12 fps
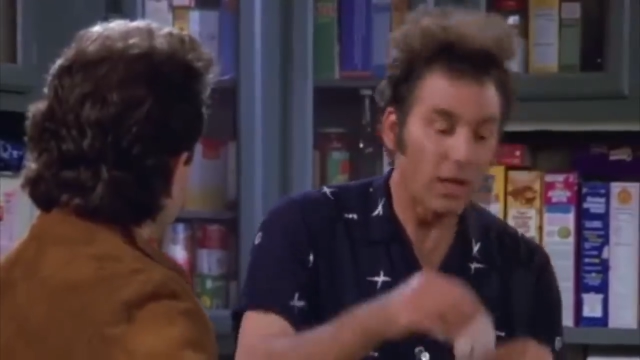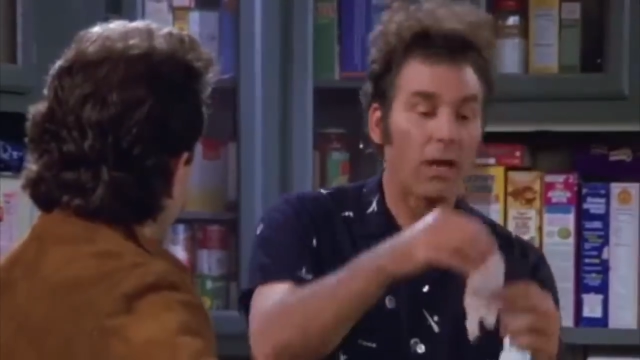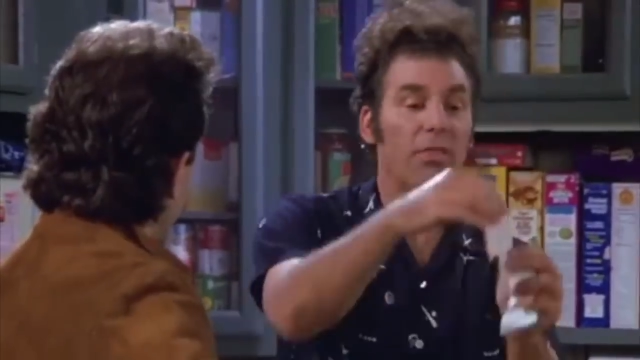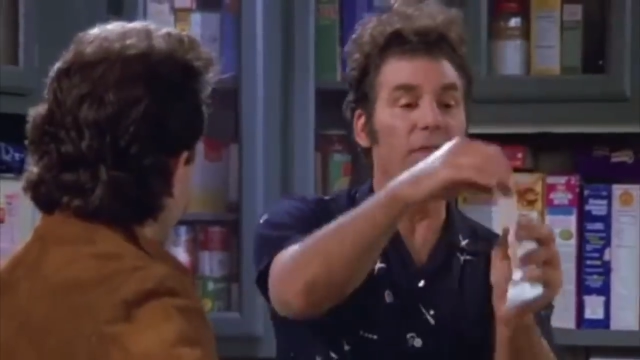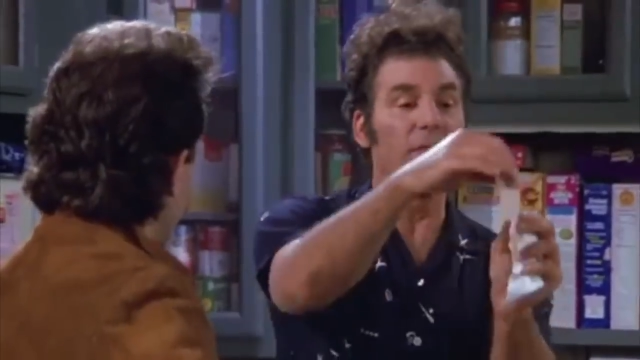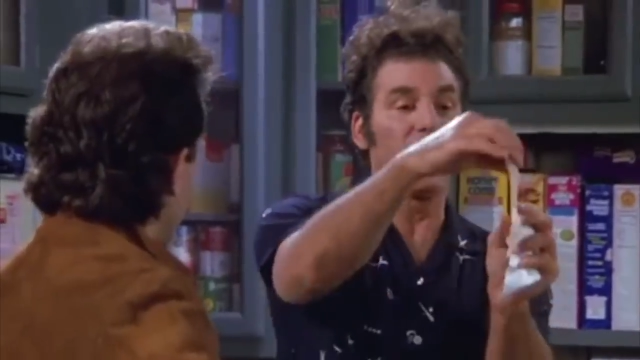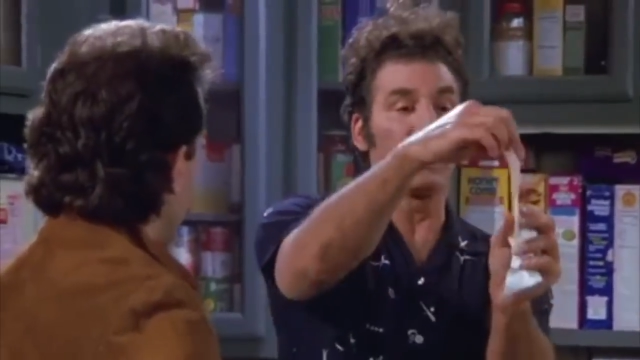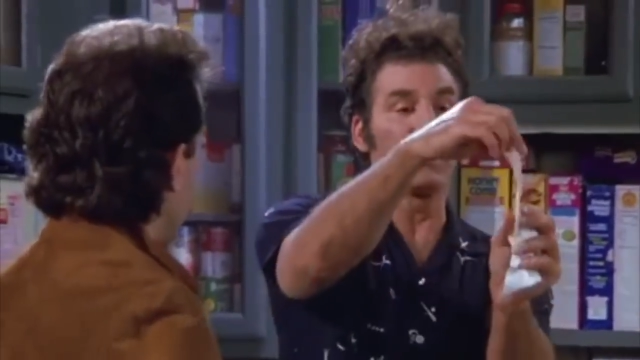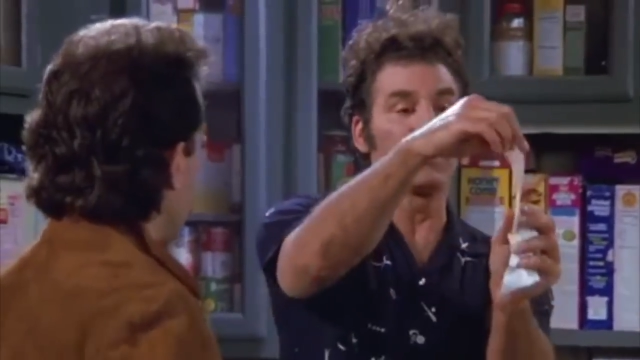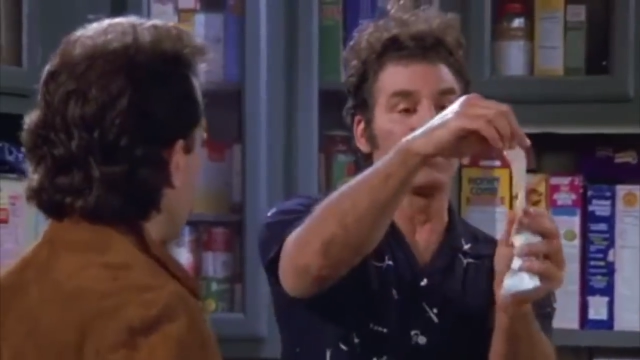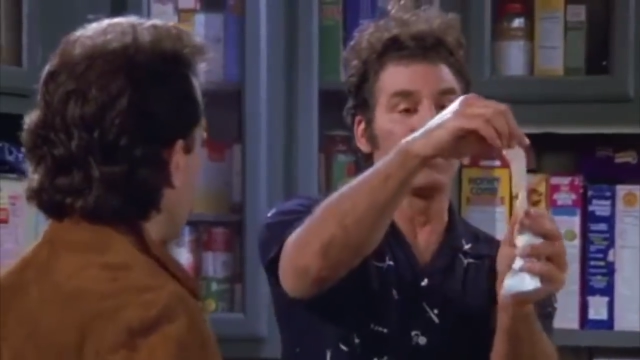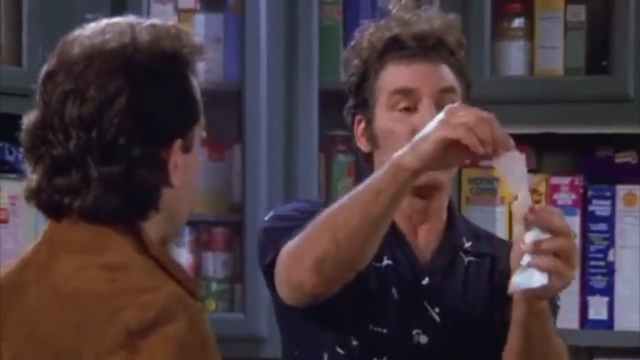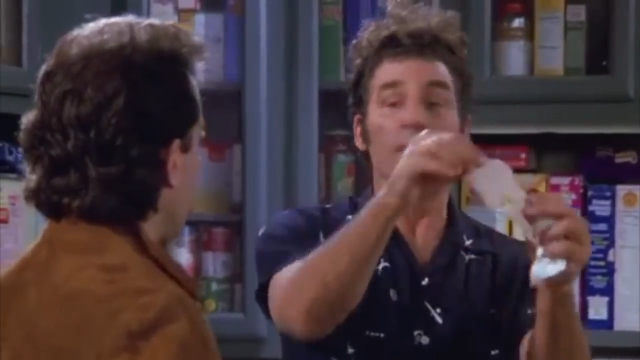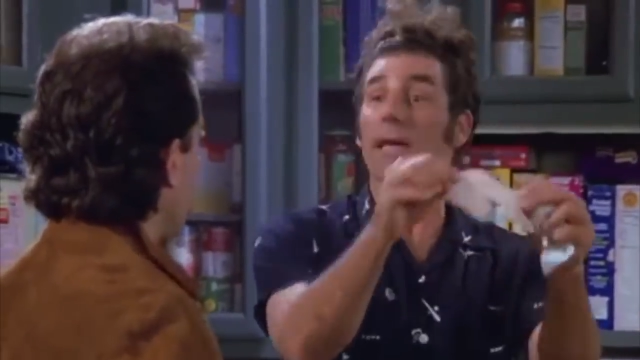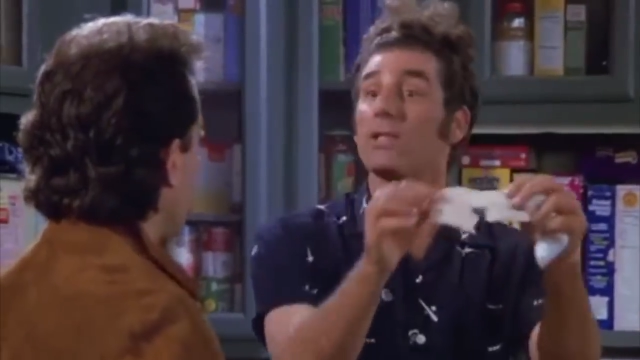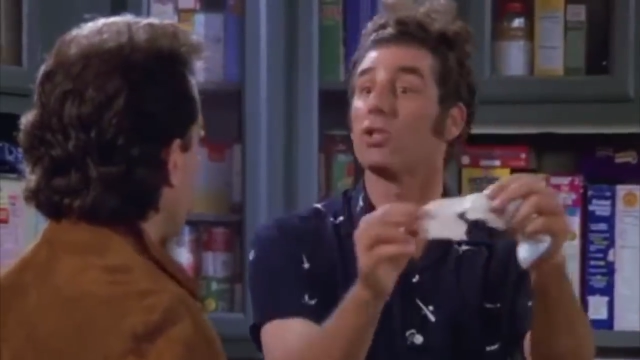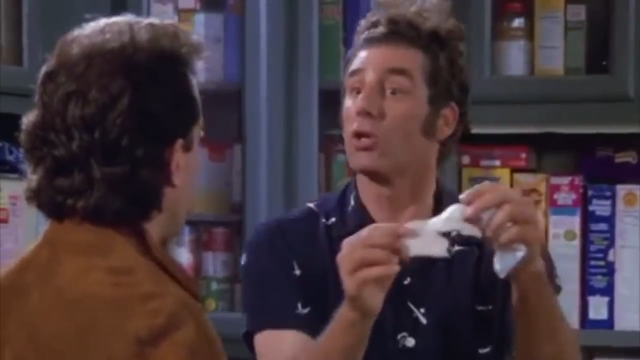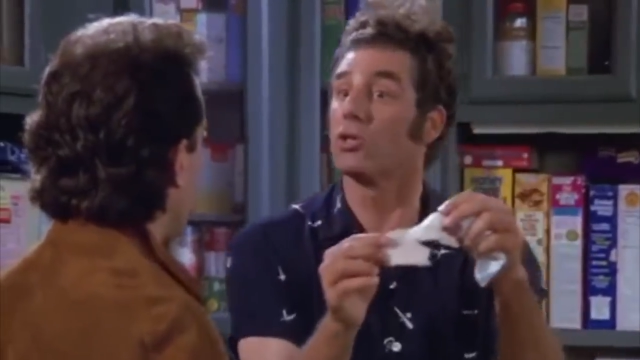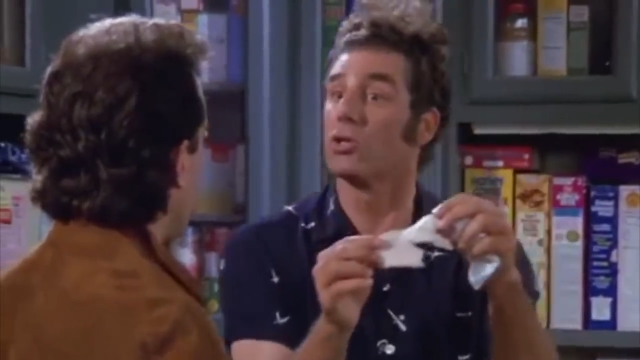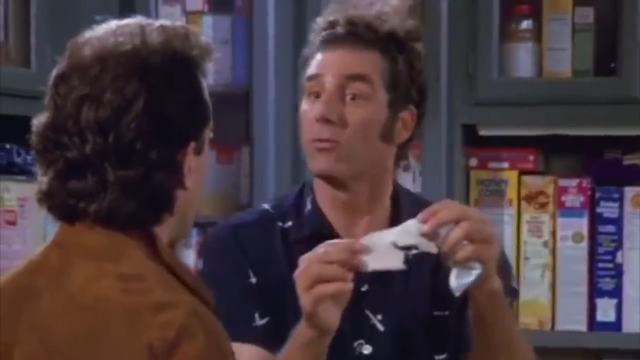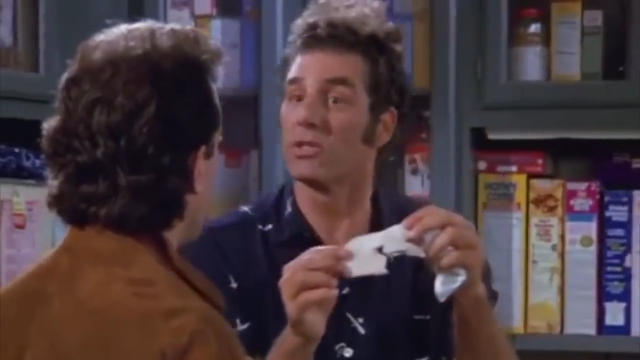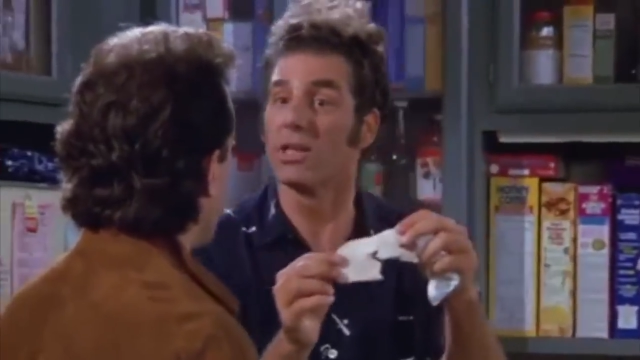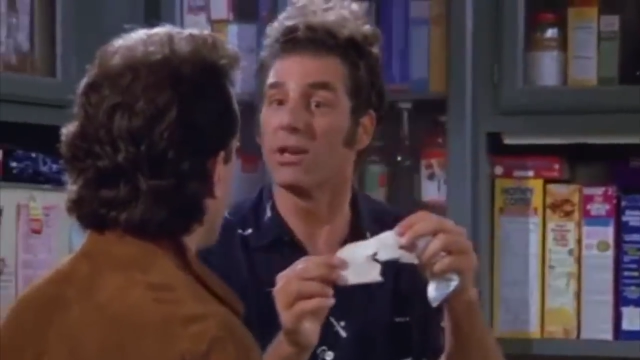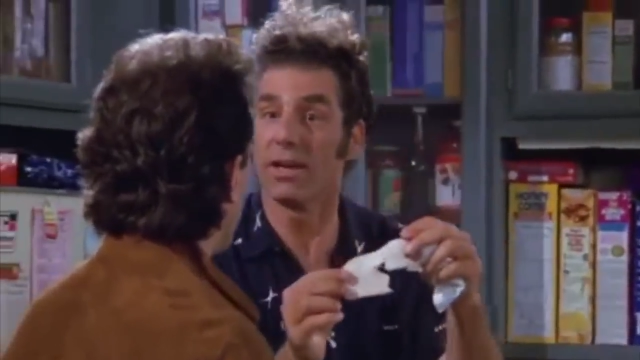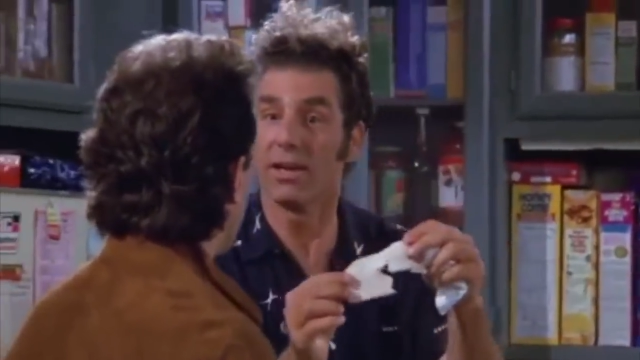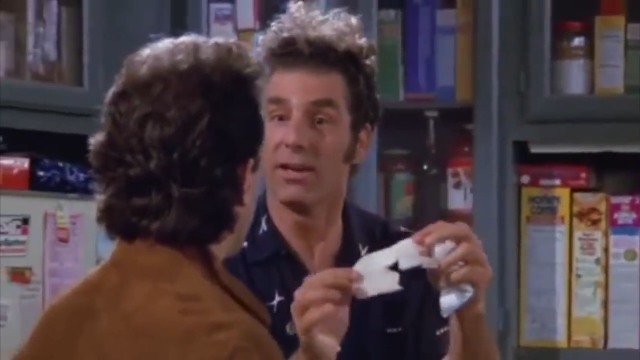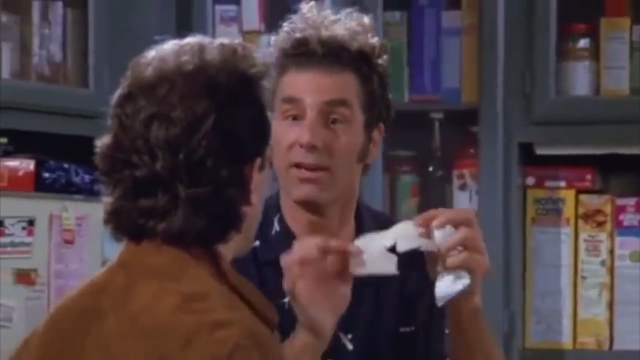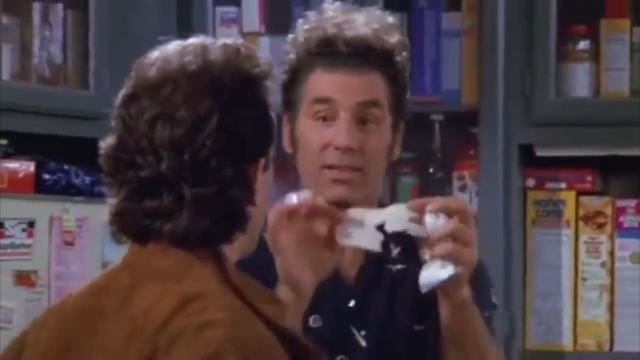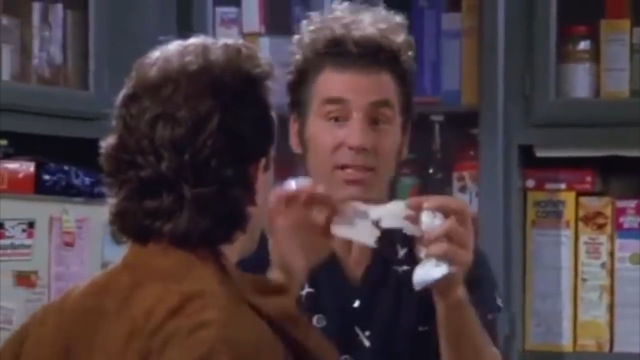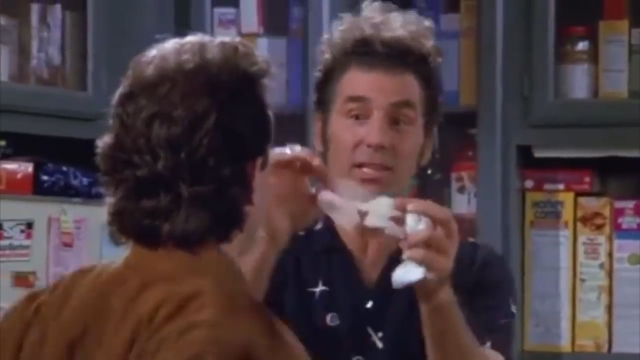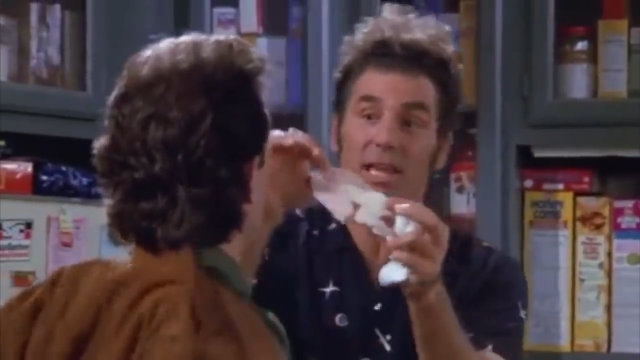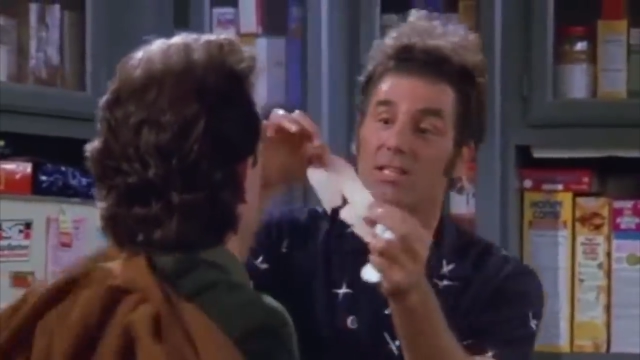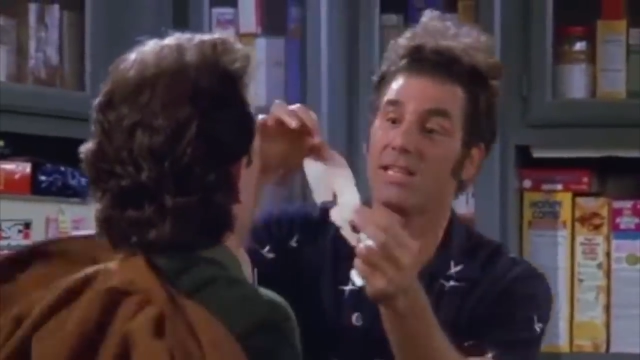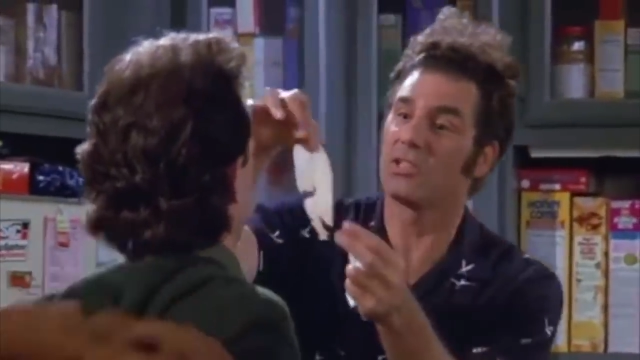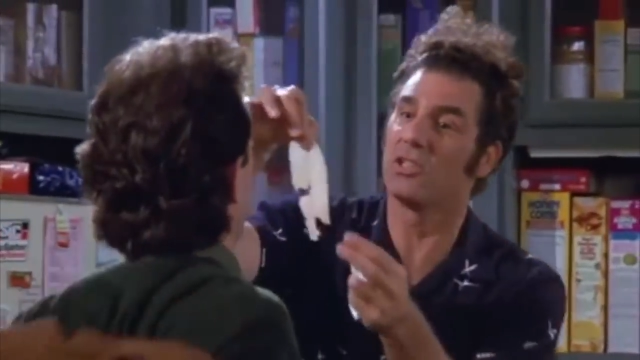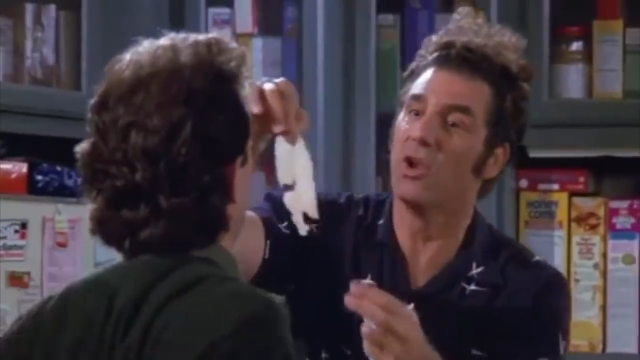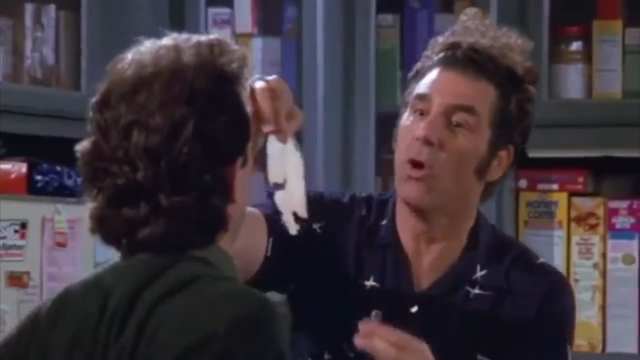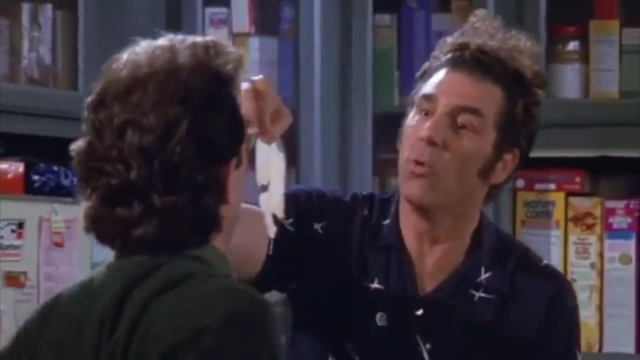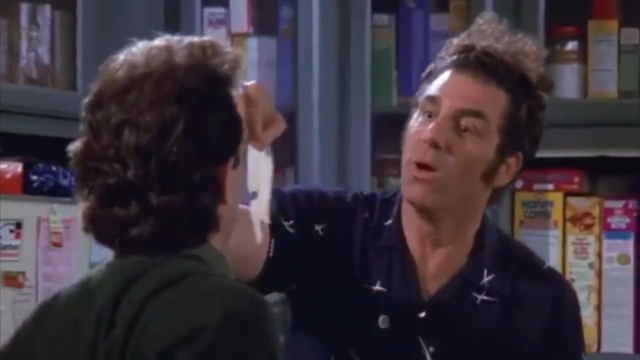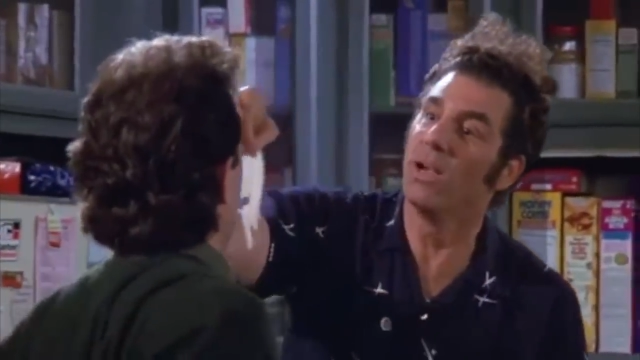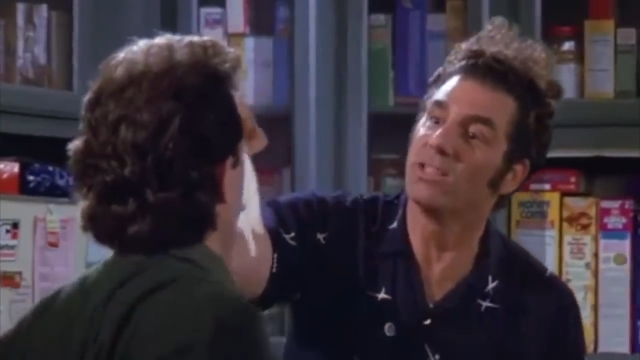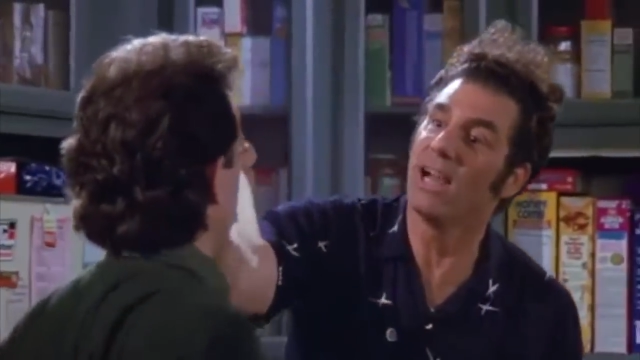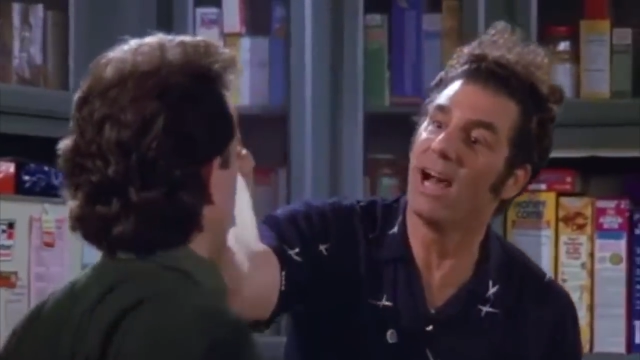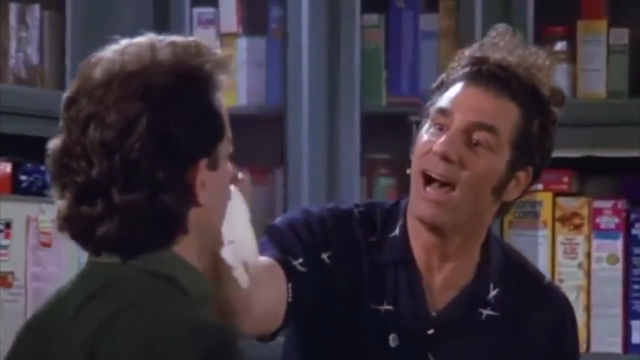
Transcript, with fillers: look how thin that is. See, that's all surface area. The taste has nowhere to